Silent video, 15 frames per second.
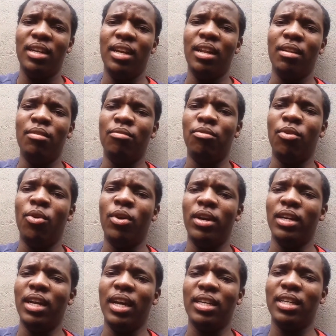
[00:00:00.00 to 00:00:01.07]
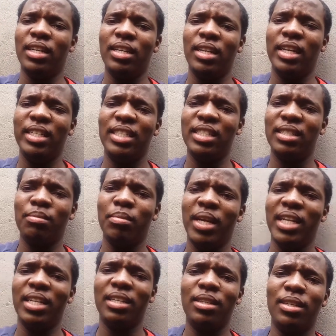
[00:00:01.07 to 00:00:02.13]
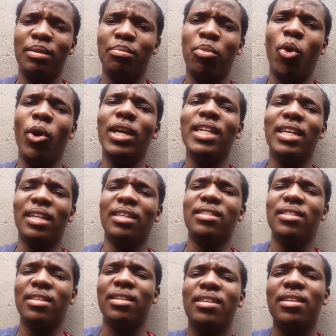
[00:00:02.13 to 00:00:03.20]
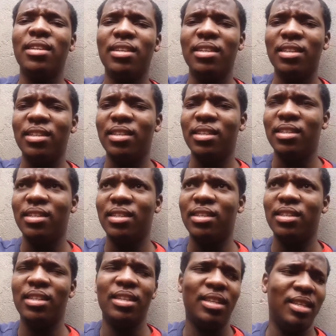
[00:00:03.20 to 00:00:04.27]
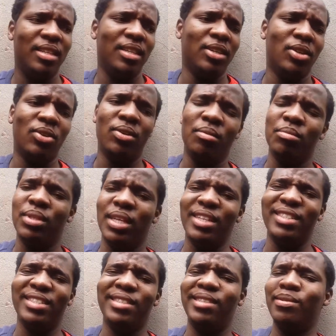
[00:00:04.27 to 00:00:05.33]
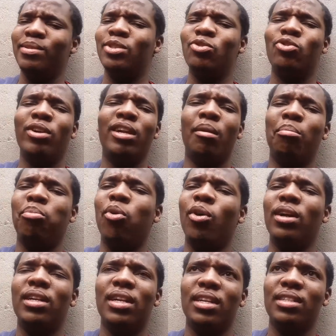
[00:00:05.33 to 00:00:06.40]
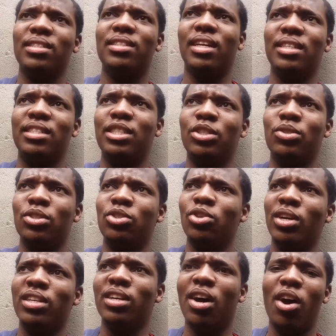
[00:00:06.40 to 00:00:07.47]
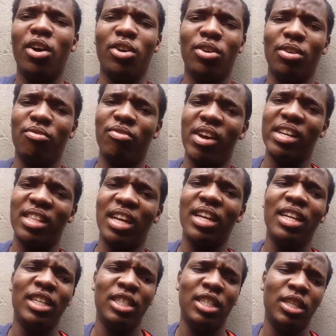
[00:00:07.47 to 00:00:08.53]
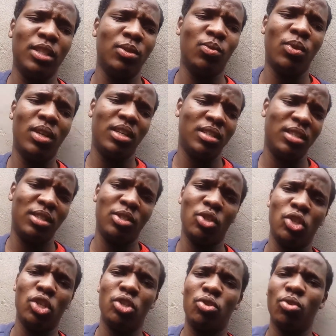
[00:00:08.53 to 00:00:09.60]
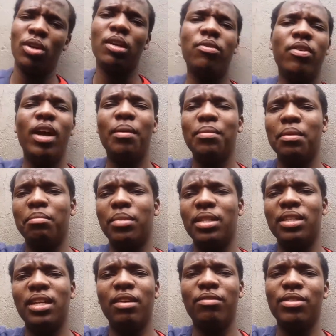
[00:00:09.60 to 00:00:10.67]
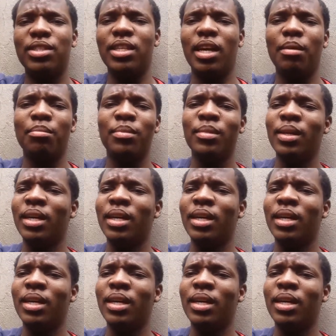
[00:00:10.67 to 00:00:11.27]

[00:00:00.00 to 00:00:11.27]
it didn't void, like it just made it pointless, you know what I'm saying? Just straight up pointless that she was trying to argue the fact that she doesn't want to destroy the family, but every time